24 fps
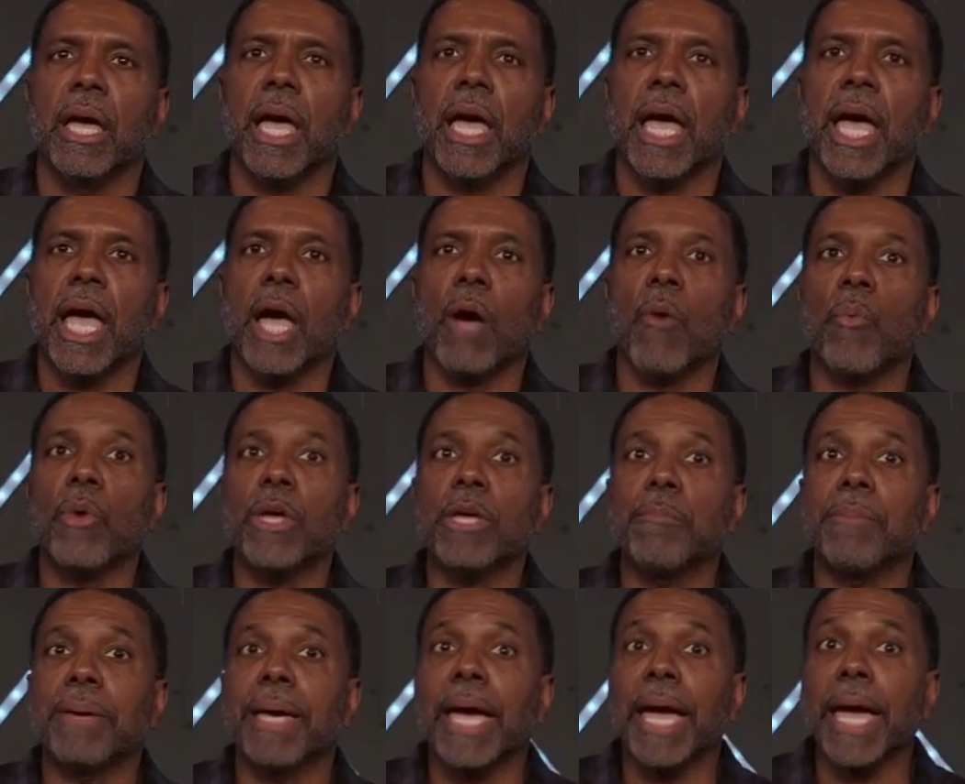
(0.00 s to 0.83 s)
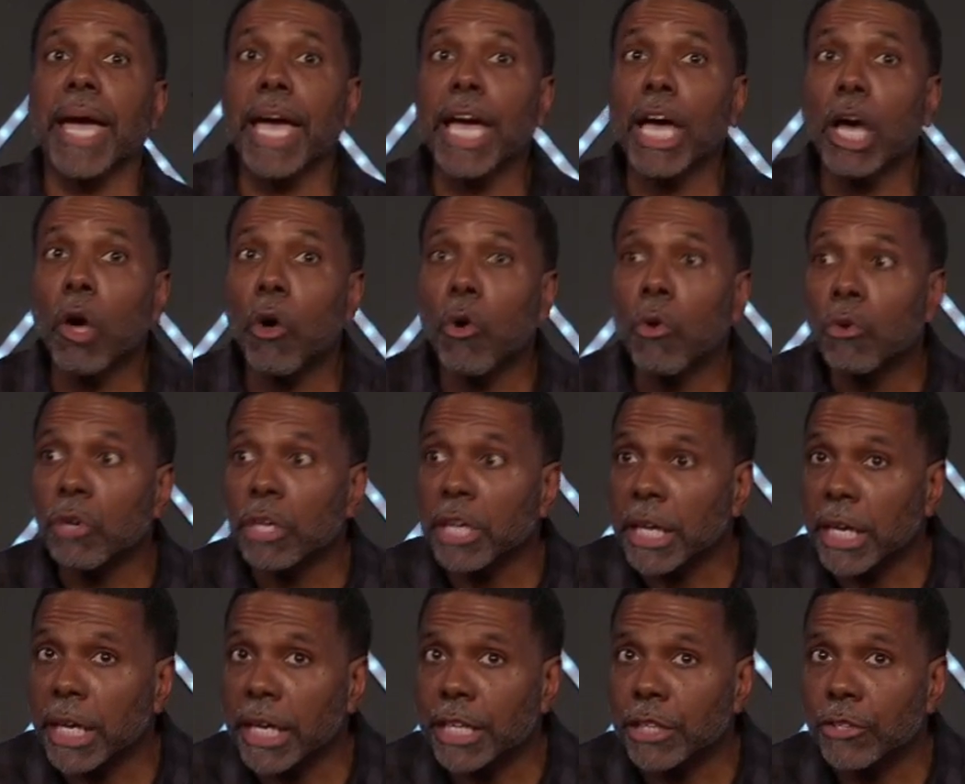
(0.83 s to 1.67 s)
And we beheld
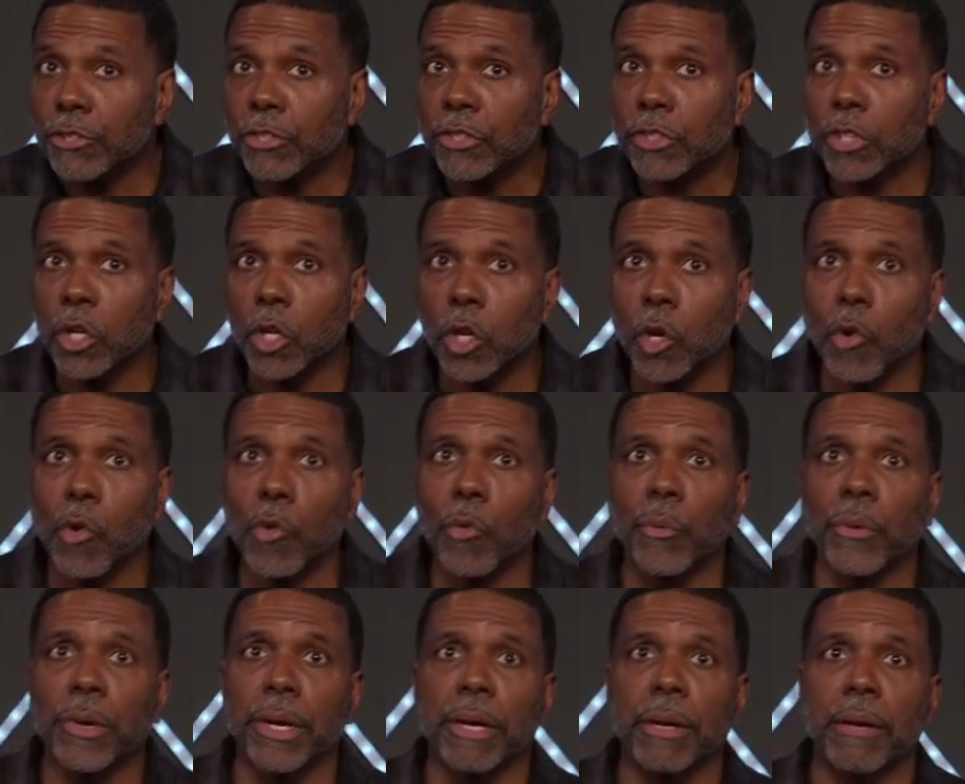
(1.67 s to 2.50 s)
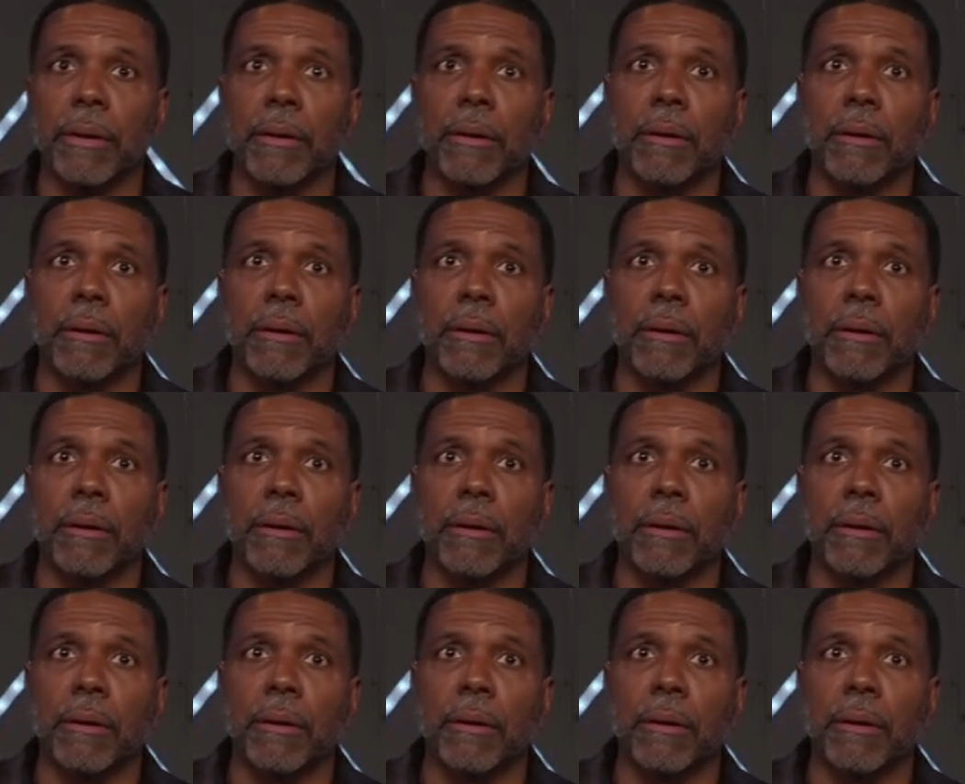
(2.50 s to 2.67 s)
his glory.